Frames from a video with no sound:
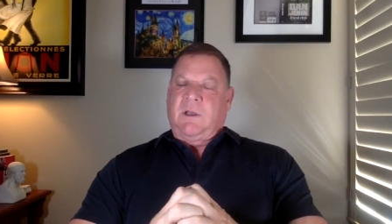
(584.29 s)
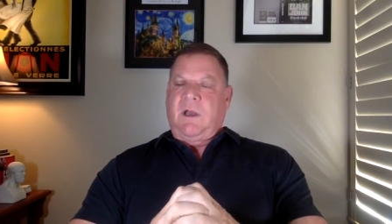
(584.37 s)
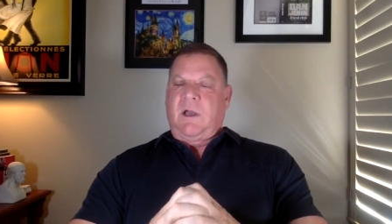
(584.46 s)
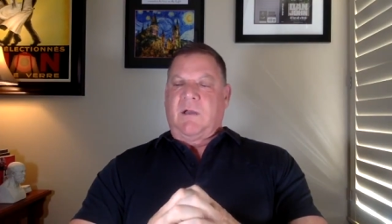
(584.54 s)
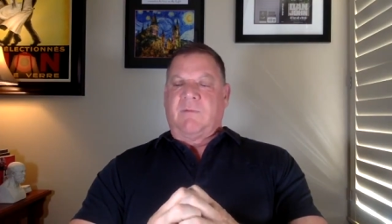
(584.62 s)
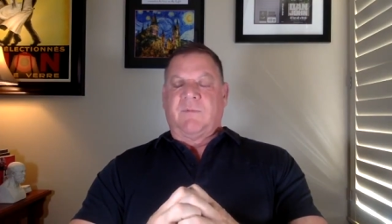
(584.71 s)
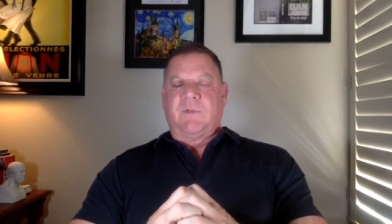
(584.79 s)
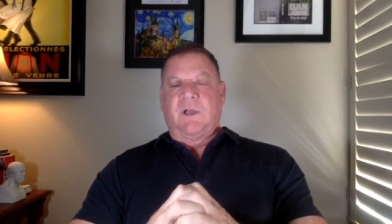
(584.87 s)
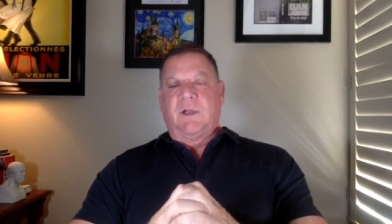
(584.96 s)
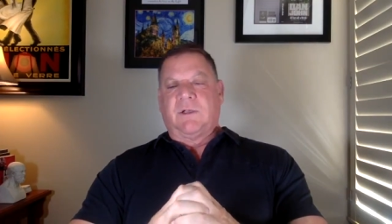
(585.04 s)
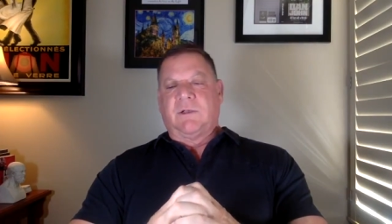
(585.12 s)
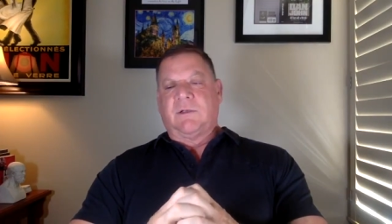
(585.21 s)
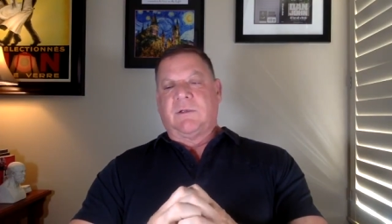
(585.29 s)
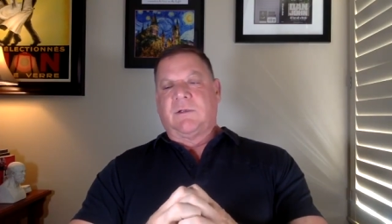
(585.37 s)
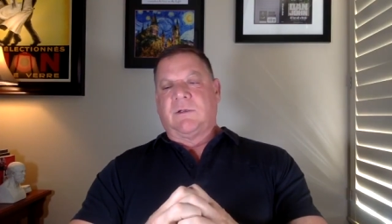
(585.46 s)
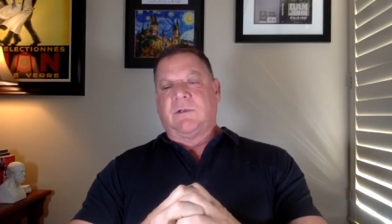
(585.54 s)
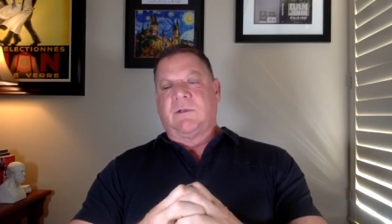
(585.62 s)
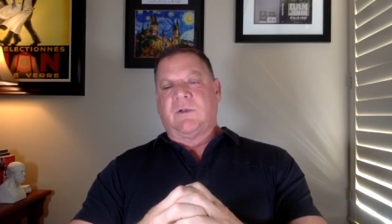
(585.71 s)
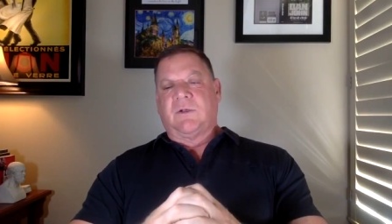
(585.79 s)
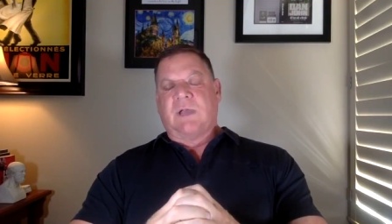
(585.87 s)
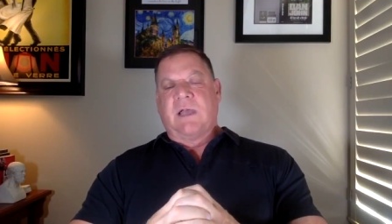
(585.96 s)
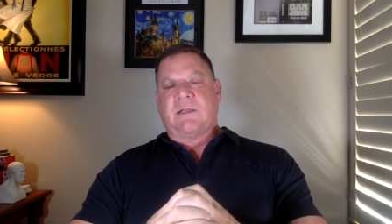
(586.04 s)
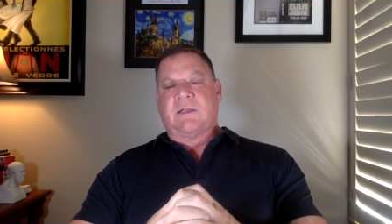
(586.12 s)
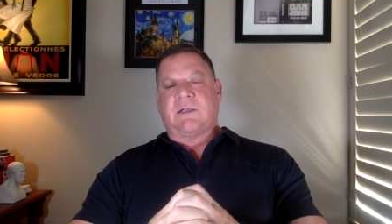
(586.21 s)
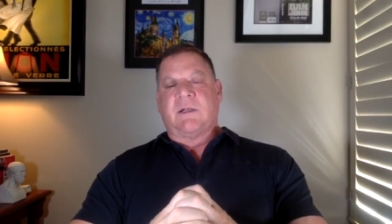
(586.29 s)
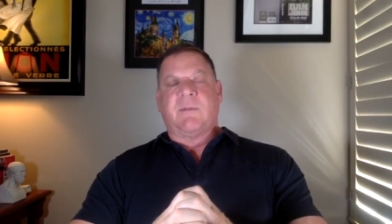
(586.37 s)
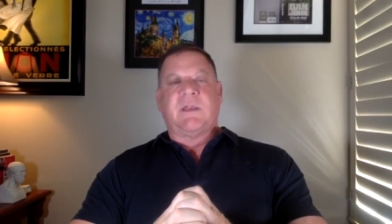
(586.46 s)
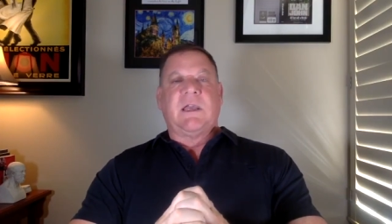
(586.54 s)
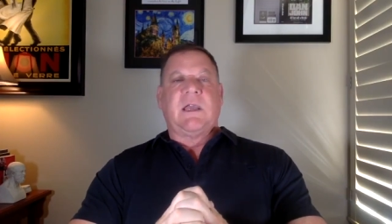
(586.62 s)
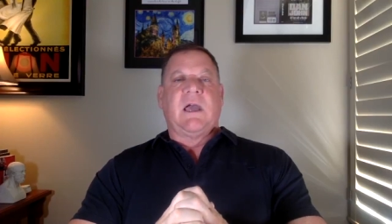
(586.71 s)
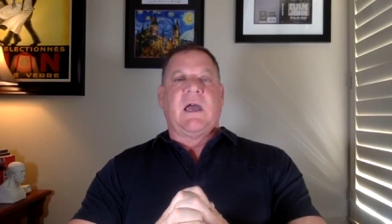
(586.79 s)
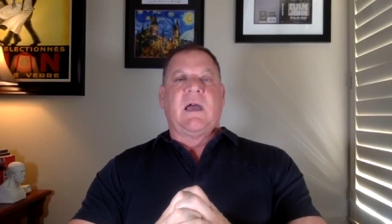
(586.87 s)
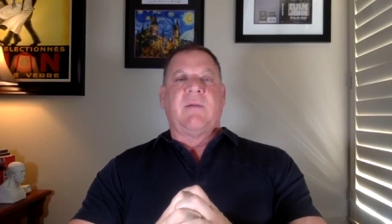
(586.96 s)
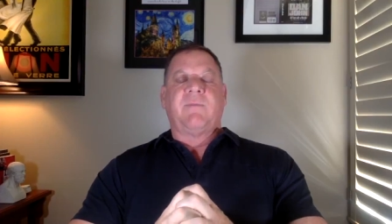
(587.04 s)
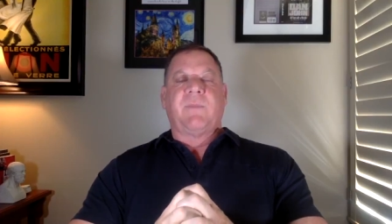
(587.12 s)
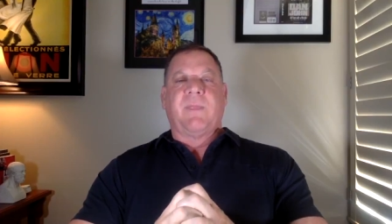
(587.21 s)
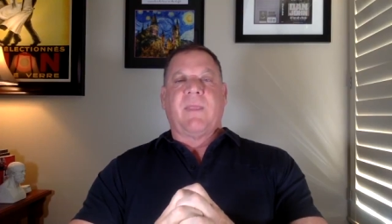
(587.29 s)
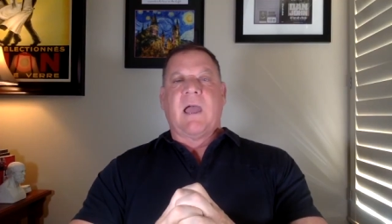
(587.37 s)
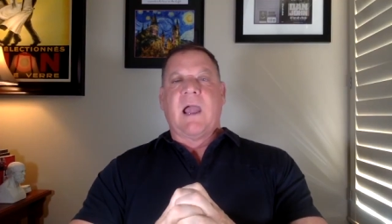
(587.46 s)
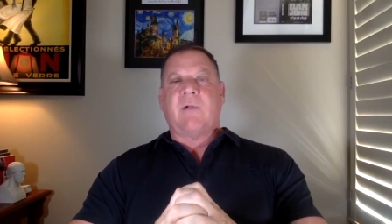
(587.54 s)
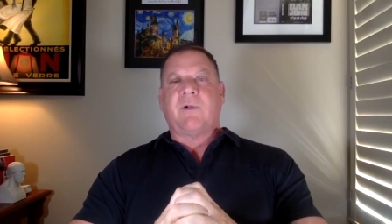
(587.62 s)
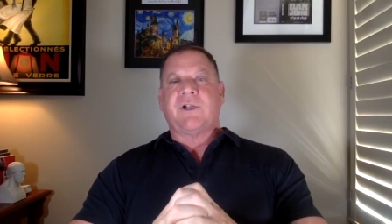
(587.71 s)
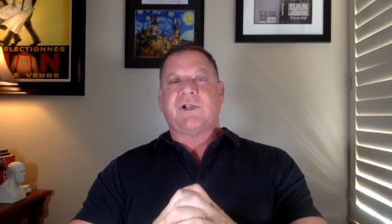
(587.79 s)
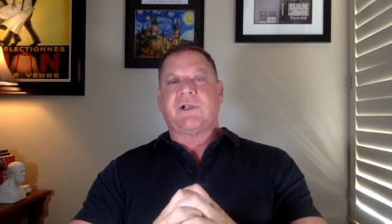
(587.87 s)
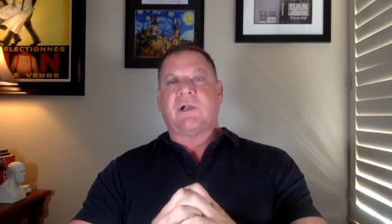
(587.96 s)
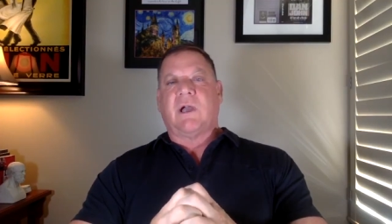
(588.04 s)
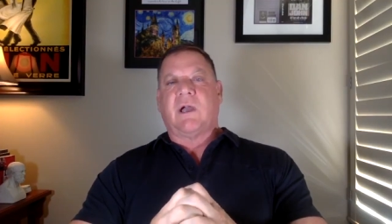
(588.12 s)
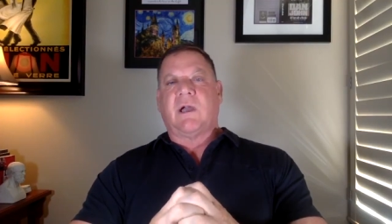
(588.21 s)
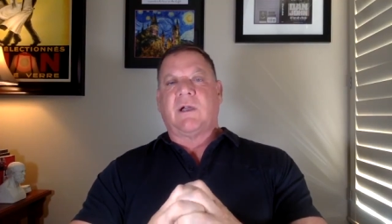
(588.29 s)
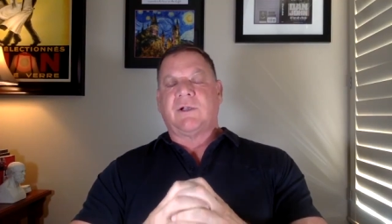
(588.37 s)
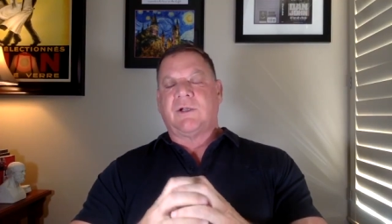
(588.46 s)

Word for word: uh, uh that some of the uh, Irish uh,